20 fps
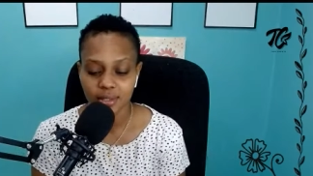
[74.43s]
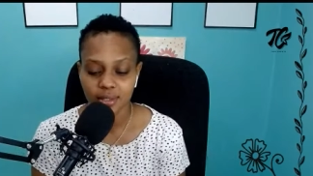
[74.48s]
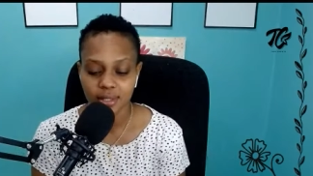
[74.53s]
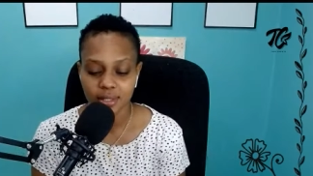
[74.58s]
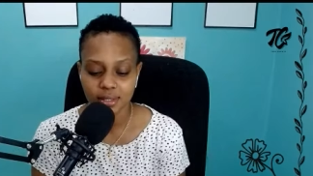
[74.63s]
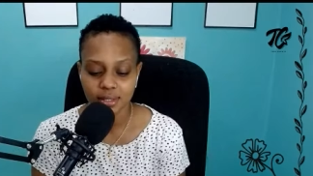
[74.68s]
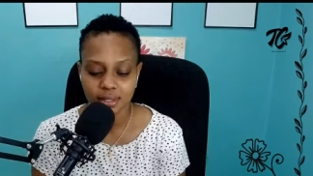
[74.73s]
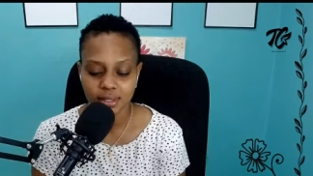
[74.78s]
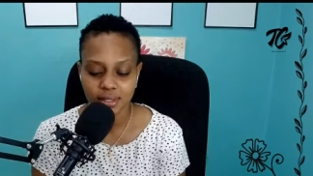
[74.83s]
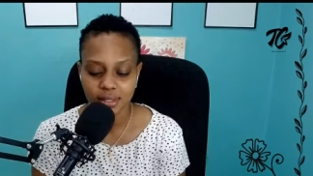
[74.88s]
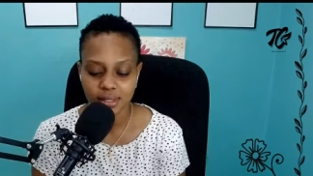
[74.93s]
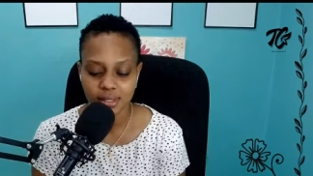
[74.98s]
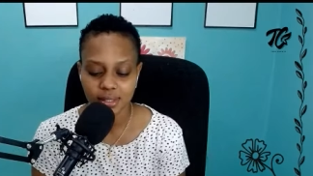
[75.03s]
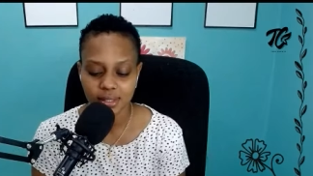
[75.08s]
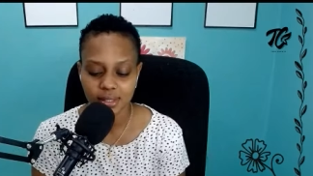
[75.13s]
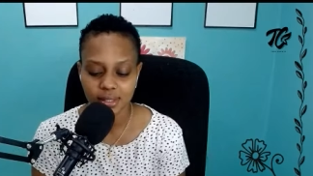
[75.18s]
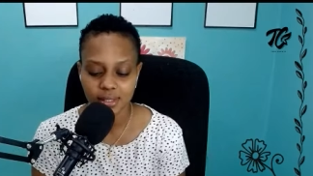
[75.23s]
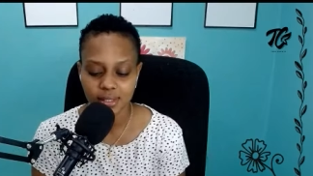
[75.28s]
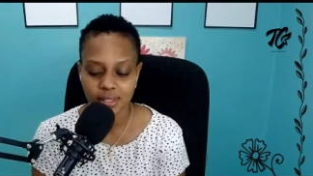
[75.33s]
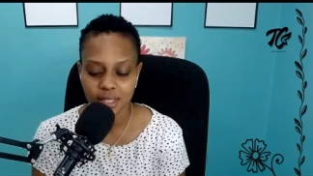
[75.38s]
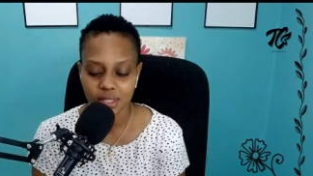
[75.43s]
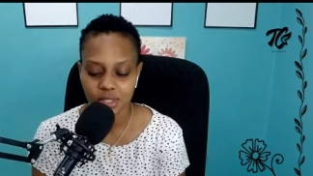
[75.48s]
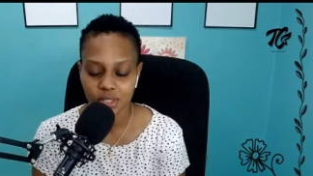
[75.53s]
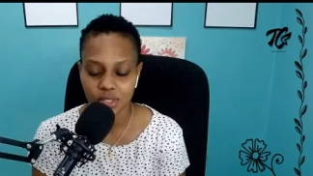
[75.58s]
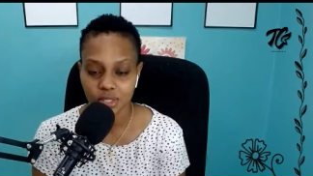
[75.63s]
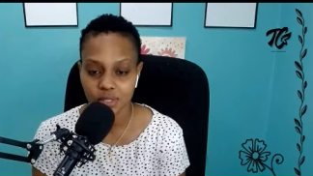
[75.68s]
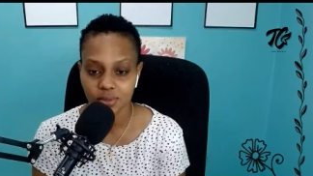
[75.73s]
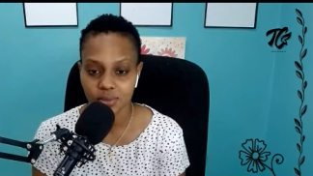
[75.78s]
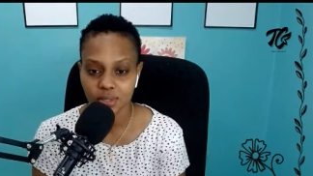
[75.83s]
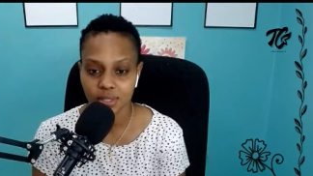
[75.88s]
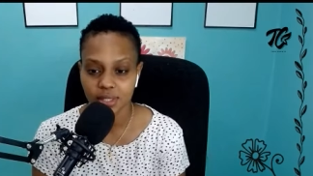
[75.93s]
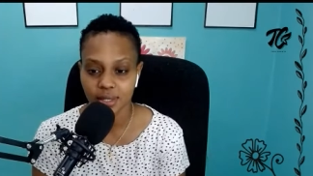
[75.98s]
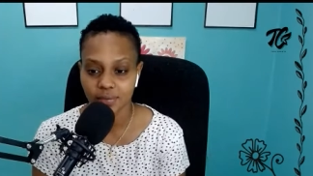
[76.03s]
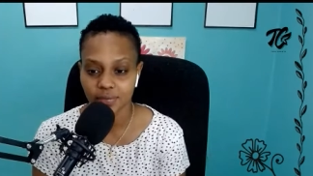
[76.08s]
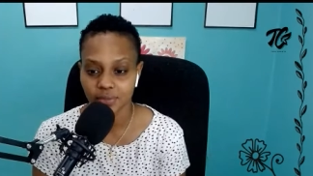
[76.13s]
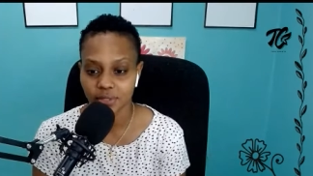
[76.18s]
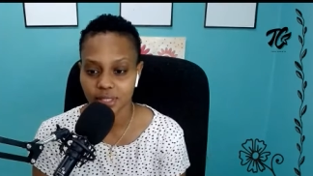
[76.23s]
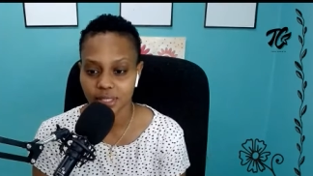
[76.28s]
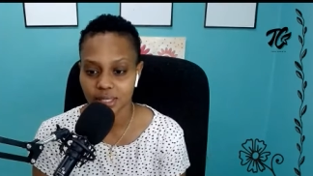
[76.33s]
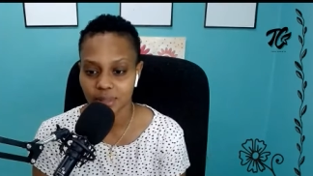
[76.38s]
this session would
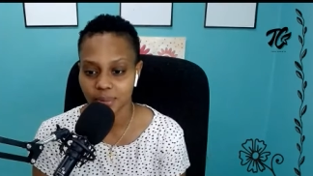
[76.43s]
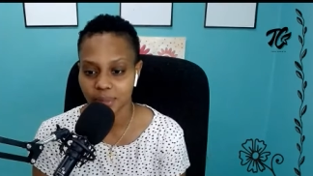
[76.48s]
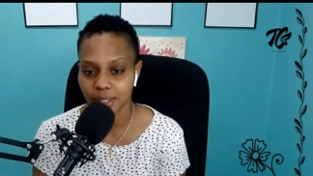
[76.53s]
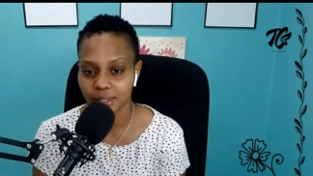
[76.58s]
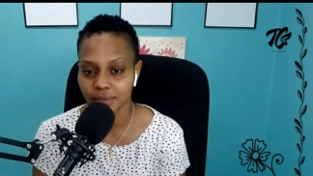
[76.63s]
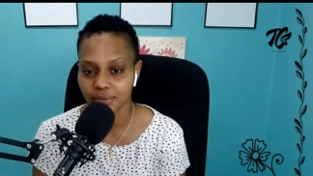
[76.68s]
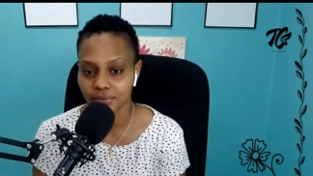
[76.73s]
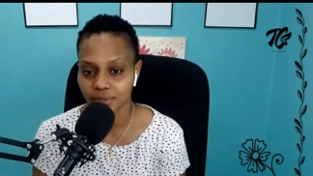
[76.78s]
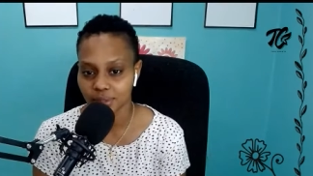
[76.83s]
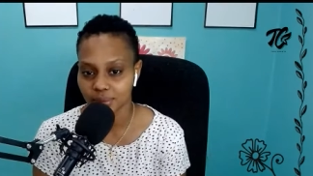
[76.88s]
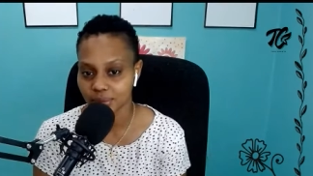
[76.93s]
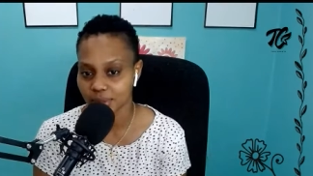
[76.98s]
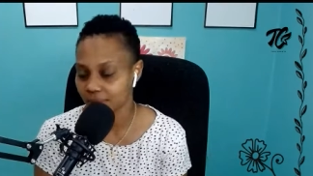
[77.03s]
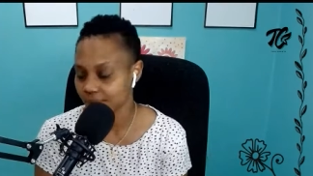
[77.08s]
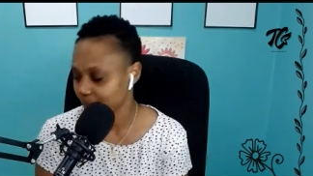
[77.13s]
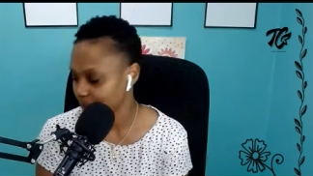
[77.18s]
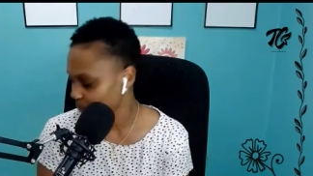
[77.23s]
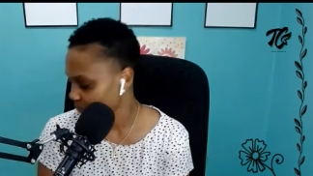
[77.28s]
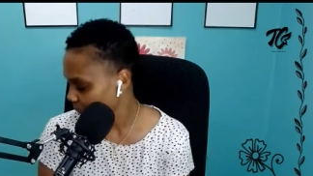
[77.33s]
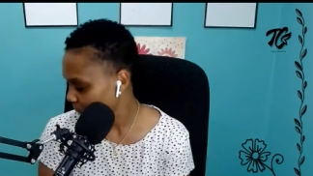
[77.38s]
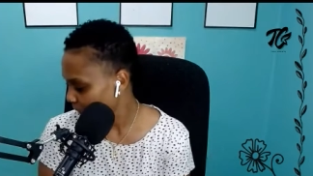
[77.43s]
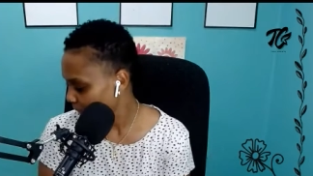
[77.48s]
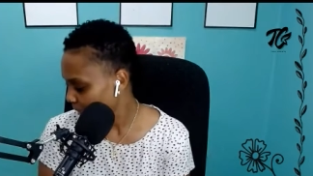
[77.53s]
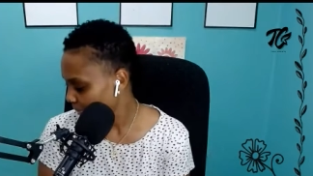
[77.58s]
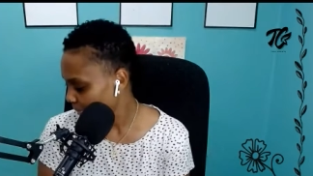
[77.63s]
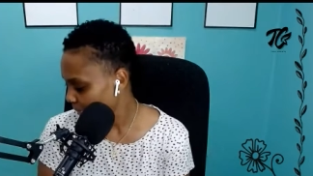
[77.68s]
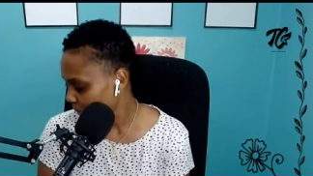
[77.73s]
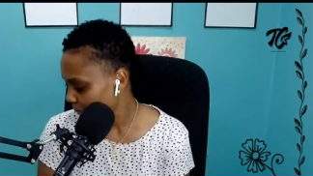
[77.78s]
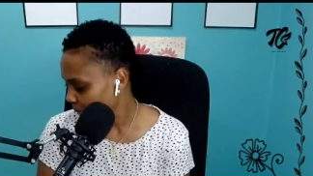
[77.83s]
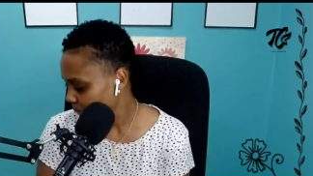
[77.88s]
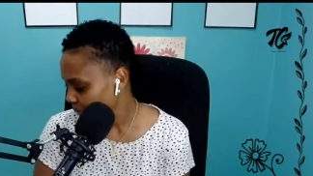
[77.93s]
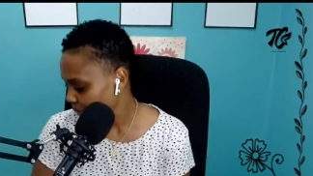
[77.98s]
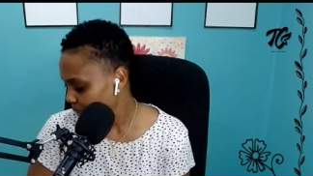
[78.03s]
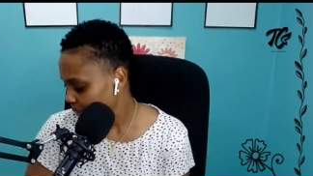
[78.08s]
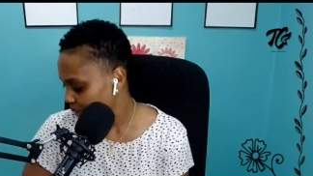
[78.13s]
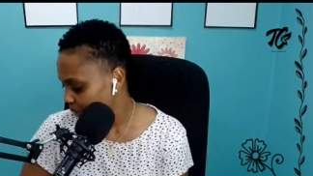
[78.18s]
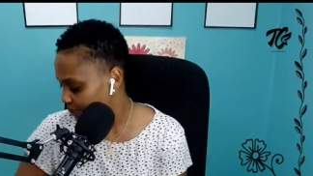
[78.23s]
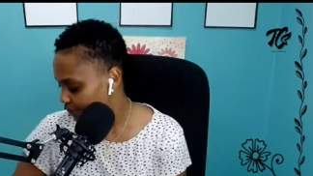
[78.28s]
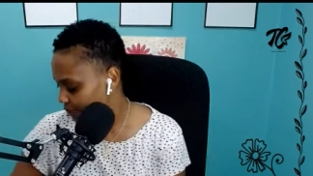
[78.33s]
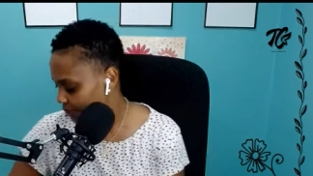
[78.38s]
definitely benefit me.
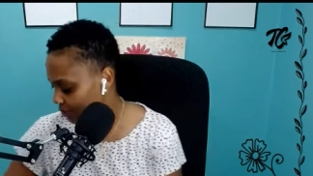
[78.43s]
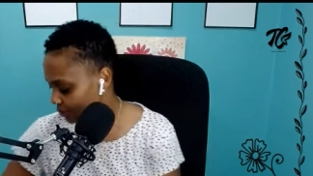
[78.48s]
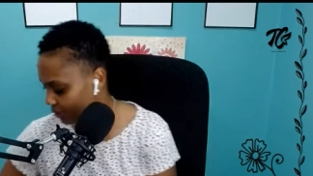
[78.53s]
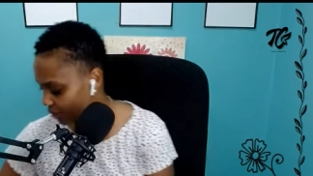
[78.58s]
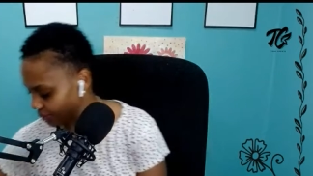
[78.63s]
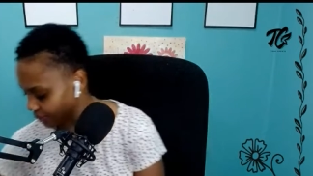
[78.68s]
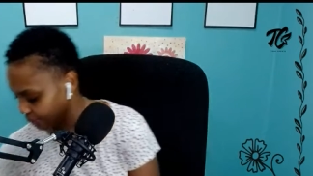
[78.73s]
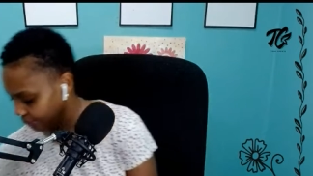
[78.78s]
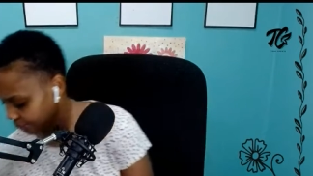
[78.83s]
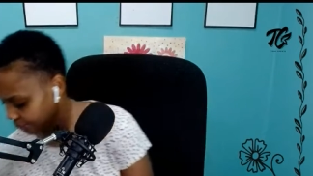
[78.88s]
Come, Zoe.